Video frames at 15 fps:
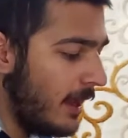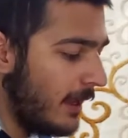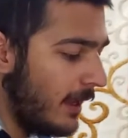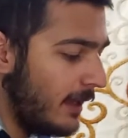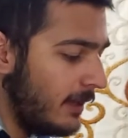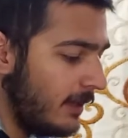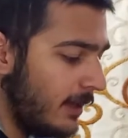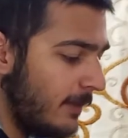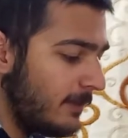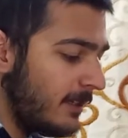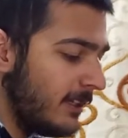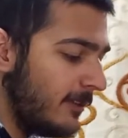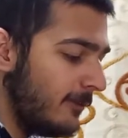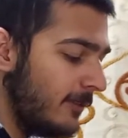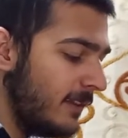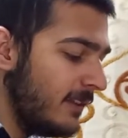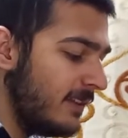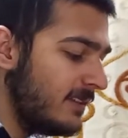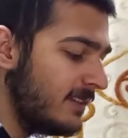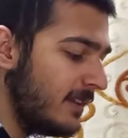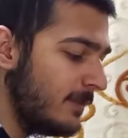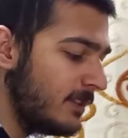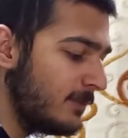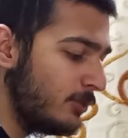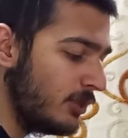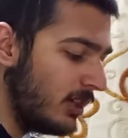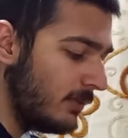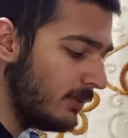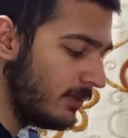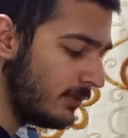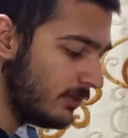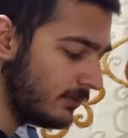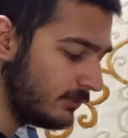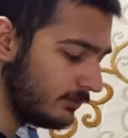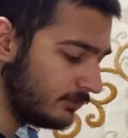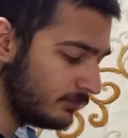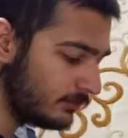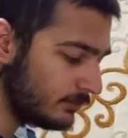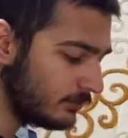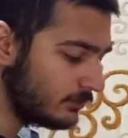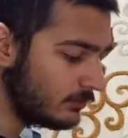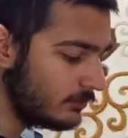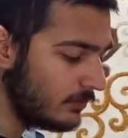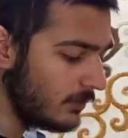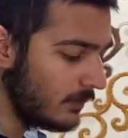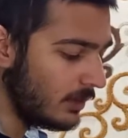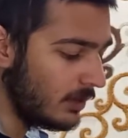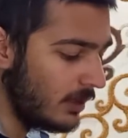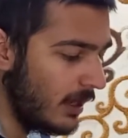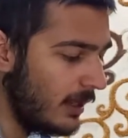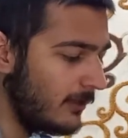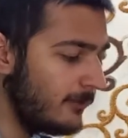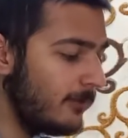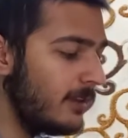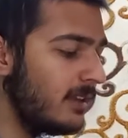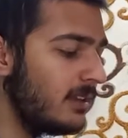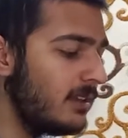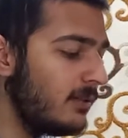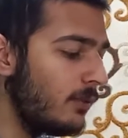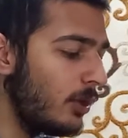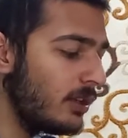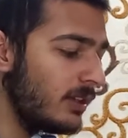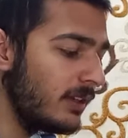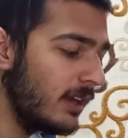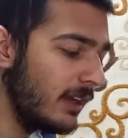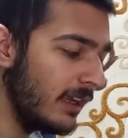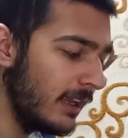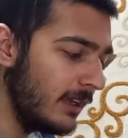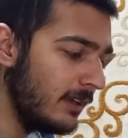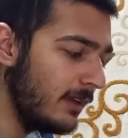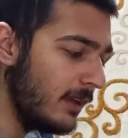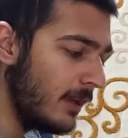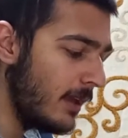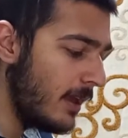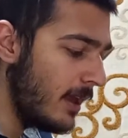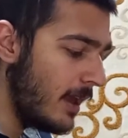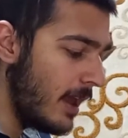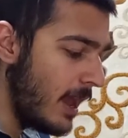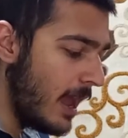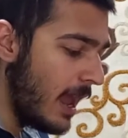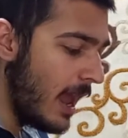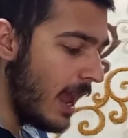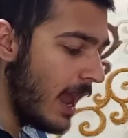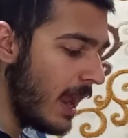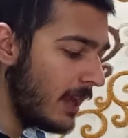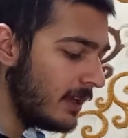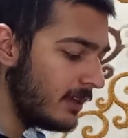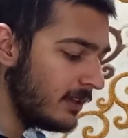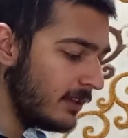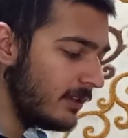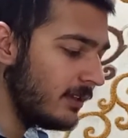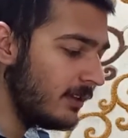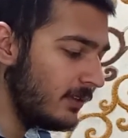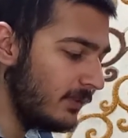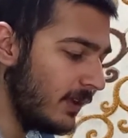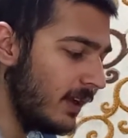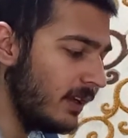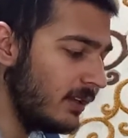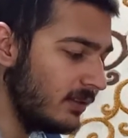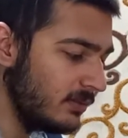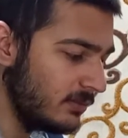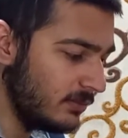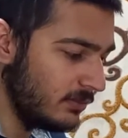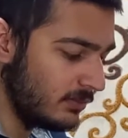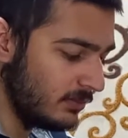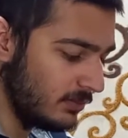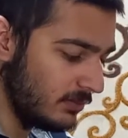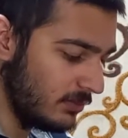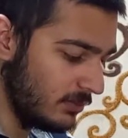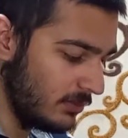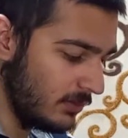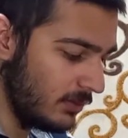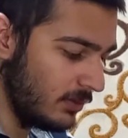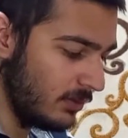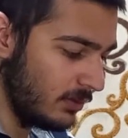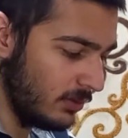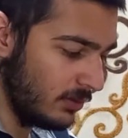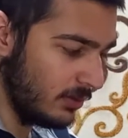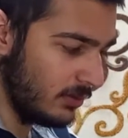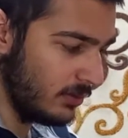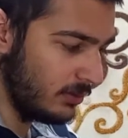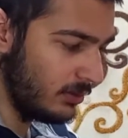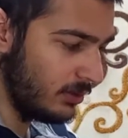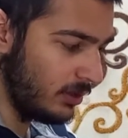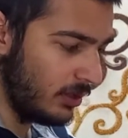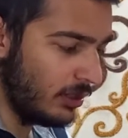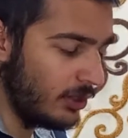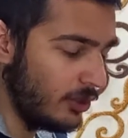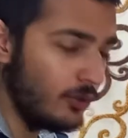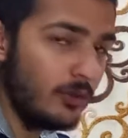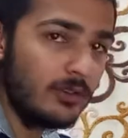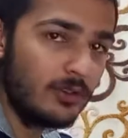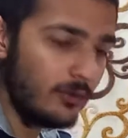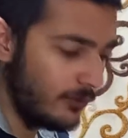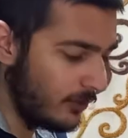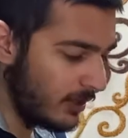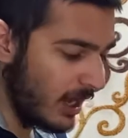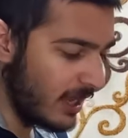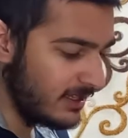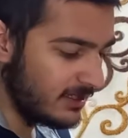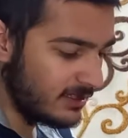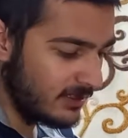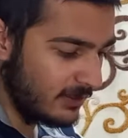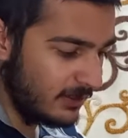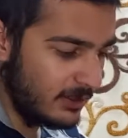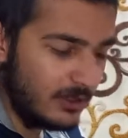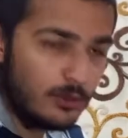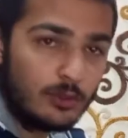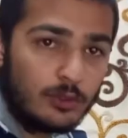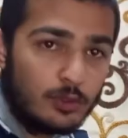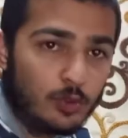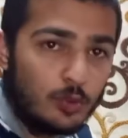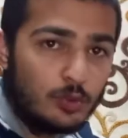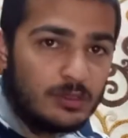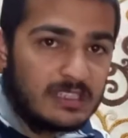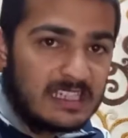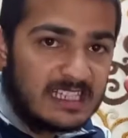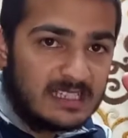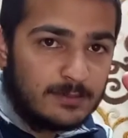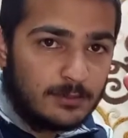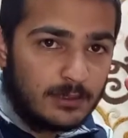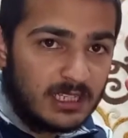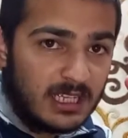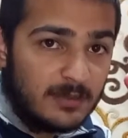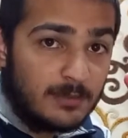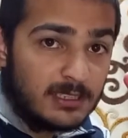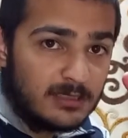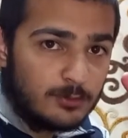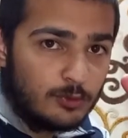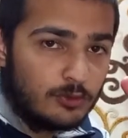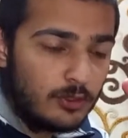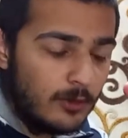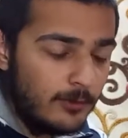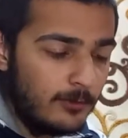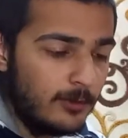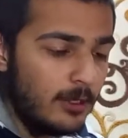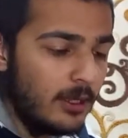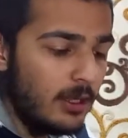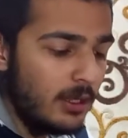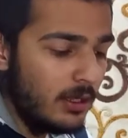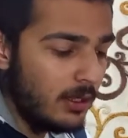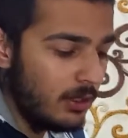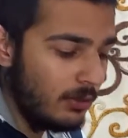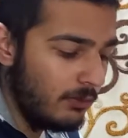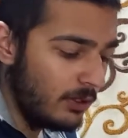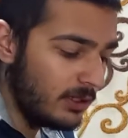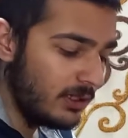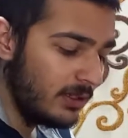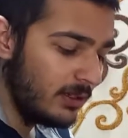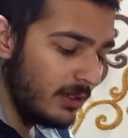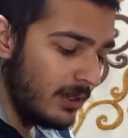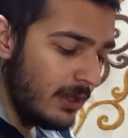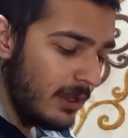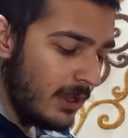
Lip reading: I can completely fill this tablespoon up and fill the water again. And if I continue doing so, I just took 2 tablespoons of water,